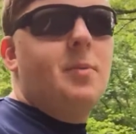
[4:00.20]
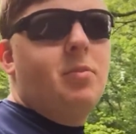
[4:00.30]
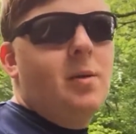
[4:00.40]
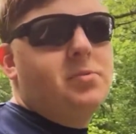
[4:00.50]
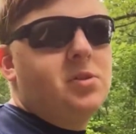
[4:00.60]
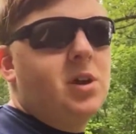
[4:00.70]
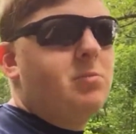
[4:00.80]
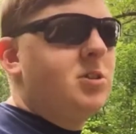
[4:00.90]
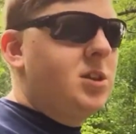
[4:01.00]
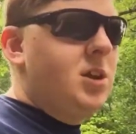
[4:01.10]
per episode. I'm
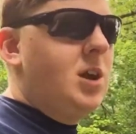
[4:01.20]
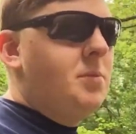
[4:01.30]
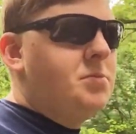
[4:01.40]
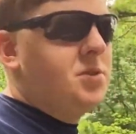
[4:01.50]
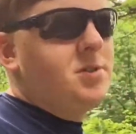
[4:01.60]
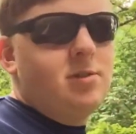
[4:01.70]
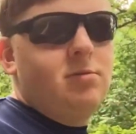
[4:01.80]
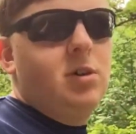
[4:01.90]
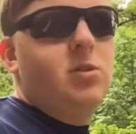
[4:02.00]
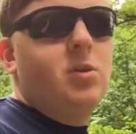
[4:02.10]
only 10 episodes,
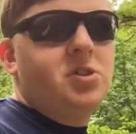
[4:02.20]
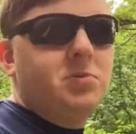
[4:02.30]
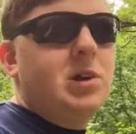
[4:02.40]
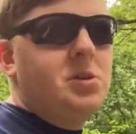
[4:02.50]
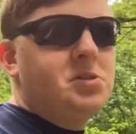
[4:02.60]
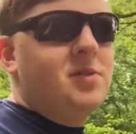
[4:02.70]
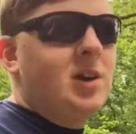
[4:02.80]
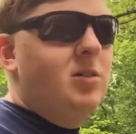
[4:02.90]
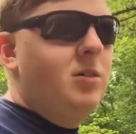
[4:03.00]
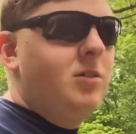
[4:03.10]
really doing it. Sometimes I've had
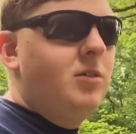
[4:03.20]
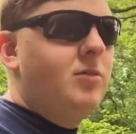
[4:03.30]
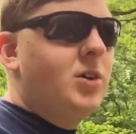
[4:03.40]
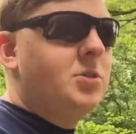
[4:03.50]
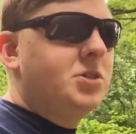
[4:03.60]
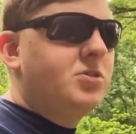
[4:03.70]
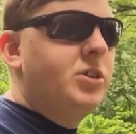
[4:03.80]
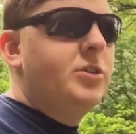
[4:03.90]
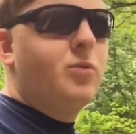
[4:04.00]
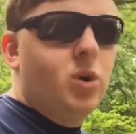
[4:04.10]
to refresh it
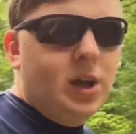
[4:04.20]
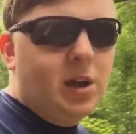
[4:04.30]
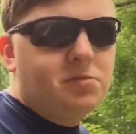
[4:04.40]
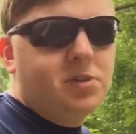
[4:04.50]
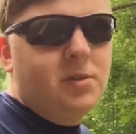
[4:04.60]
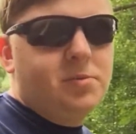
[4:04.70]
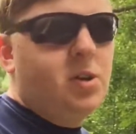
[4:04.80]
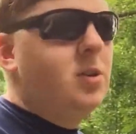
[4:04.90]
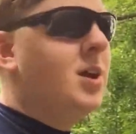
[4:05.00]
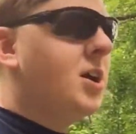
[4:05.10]
three or four times an
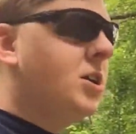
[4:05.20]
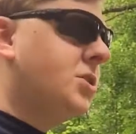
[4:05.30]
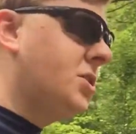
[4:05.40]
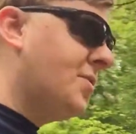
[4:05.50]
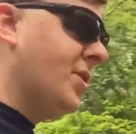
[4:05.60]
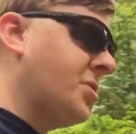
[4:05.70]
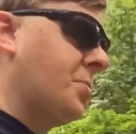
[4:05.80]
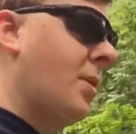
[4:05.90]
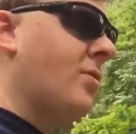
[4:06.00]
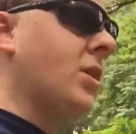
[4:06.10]
episode just to fix the
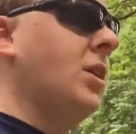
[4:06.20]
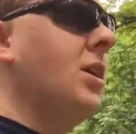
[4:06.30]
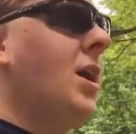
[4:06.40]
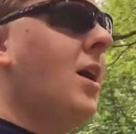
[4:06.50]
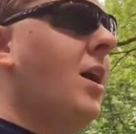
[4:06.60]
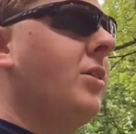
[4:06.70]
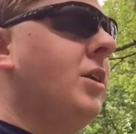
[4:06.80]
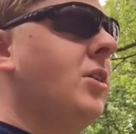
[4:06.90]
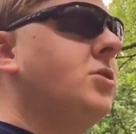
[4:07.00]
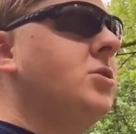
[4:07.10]
buffering, and
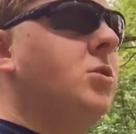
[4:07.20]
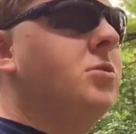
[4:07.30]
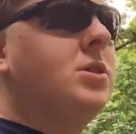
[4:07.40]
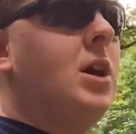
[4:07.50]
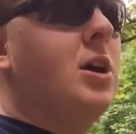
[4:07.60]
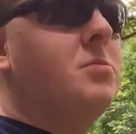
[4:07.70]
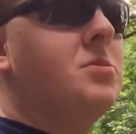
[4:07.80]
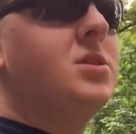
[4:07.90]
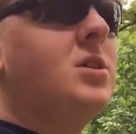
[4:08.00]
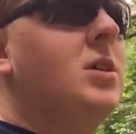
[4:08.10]
another two or three
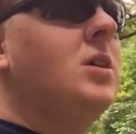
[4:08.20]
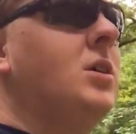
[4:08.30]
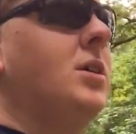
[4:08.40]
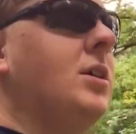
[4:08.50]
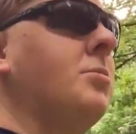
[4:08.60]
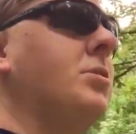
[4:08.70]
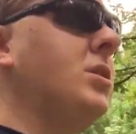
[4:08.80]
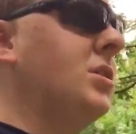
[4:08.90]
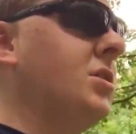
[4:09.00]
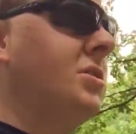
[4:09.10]
times, you know,
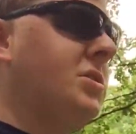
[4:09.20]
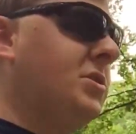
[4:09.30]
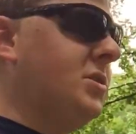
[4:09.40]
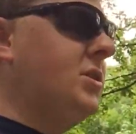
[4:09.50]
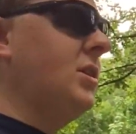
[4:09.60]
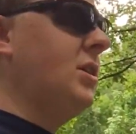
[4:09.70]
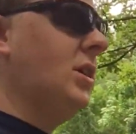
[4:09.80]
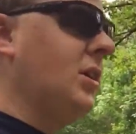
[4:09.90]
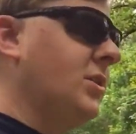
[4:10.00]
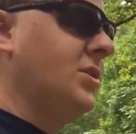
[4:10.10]
because
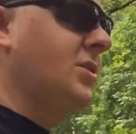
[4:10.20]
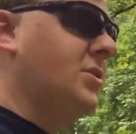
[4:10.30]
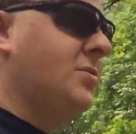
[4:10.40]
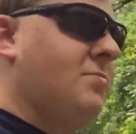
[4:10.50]
it just,